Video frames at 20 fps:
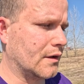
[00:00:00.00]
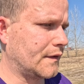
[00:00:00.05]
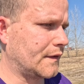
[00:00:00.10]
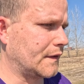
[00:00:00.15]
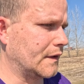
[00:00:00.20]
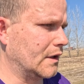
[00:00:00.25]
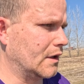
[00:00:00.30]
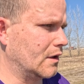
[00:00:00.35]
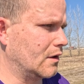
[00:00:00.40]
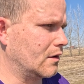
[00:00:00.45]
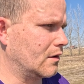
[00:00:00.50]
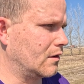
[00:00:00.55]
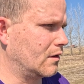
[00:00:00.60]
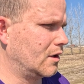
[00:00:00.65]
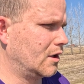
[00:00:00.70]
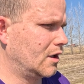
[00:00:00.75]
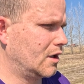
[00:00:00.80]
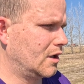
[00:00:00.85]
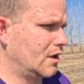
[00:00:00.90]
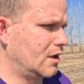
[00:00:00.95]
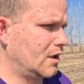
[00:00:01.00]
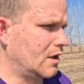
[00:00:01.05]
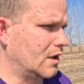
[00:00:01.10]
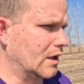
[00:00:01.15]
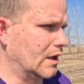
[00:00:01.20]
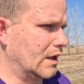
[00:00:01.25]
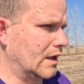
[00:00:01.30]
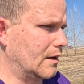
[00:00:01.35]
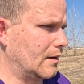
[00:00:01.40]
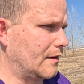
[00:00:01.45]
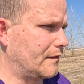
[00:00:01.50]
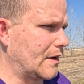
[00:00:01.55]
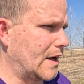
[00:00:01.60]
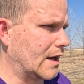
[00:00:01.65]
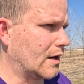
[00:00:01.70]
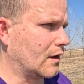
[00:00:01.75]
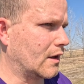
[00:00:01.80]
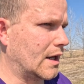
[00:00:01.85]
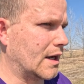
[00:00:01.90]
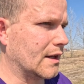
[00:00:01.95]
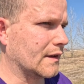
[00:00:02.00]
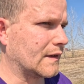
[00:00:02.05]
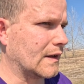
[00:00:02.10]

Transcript: So I've had a lot of